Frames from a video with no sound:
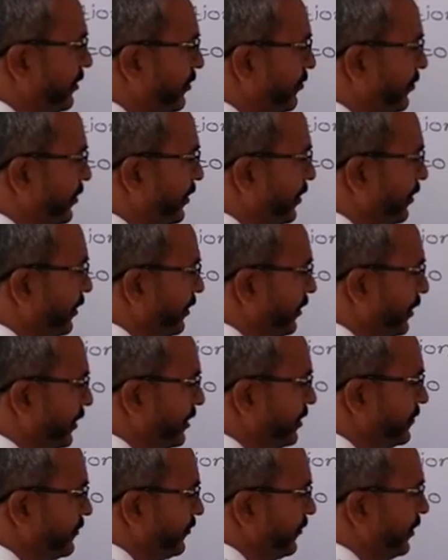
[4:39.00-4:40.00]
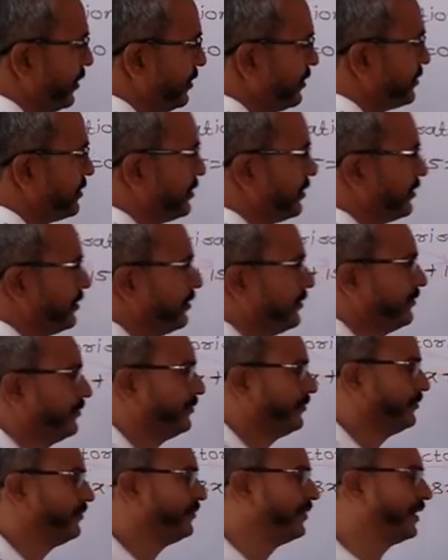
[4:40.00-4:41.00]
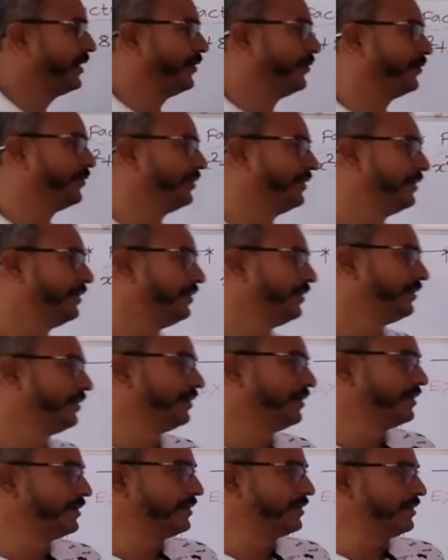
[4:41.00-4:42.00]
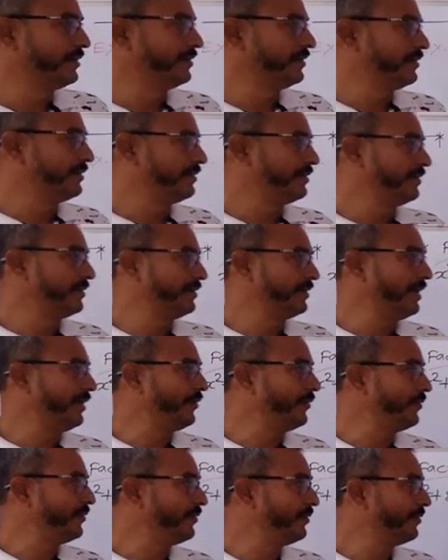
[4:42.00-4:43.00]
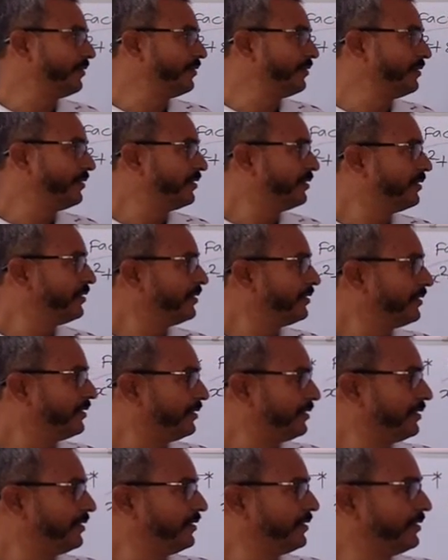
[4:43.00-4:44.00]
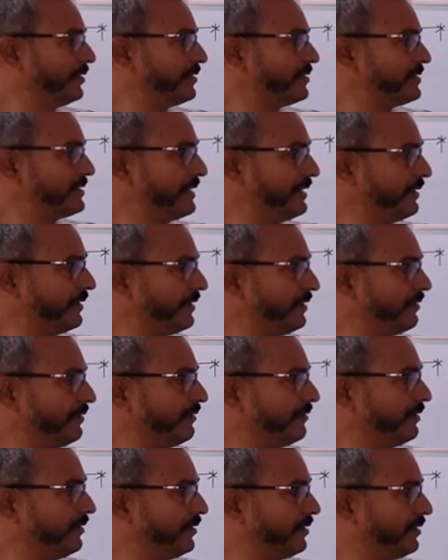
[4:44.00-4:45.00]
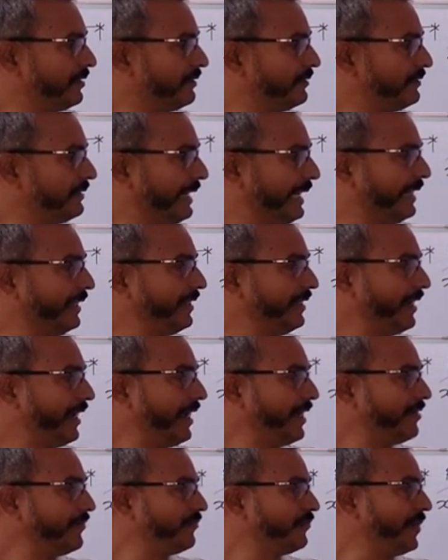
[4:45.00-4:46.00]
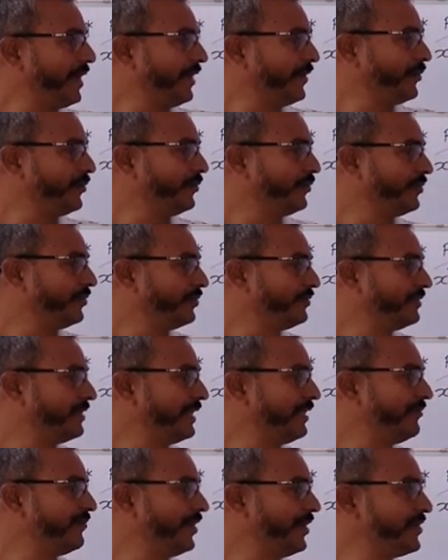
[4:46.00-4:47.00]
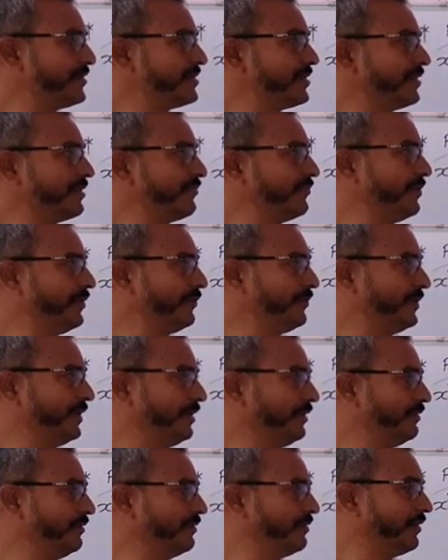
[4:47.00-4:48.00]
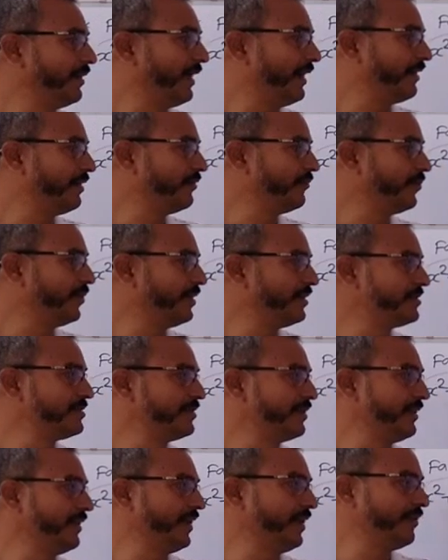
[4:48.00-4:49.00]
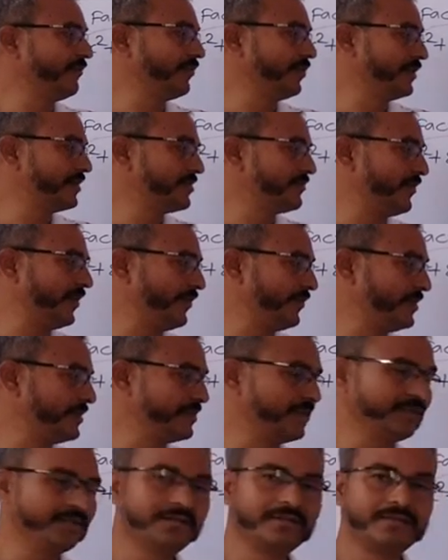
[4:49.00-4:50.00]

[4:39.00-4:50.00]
number is plus 5. Now say again 3 and 5. 3 5s are 15 and plus 3 and plus 5 is